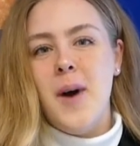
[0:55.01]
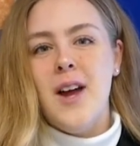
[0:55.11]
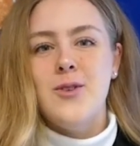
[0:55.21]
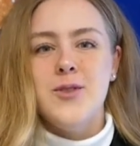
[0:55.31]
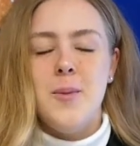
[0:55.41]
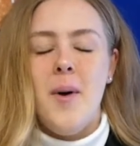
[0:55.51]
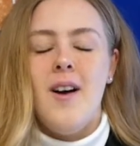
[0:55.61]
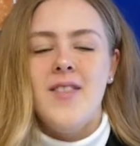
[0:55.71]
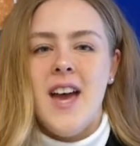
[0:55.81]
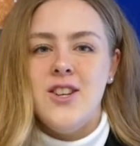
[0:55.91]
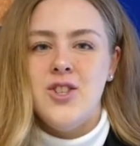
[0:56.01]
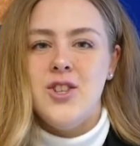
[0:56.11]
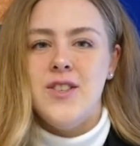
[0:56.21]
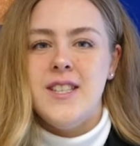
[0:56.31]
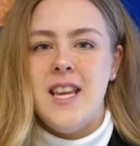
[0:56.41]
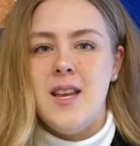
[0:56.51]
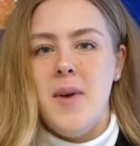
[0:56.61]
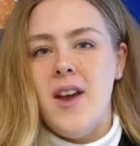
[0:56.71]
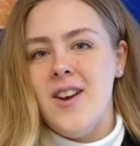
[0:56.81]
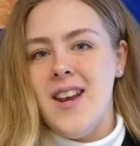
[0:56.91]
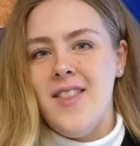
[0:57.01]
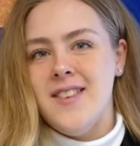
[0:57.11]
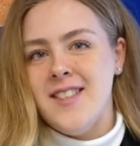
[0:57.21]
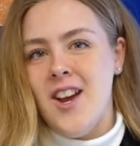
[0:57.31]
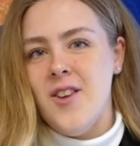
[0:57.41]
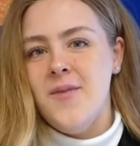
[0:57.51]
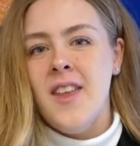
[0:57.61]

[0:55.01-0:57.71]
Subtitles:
and also part of the head student team here at Neverstow.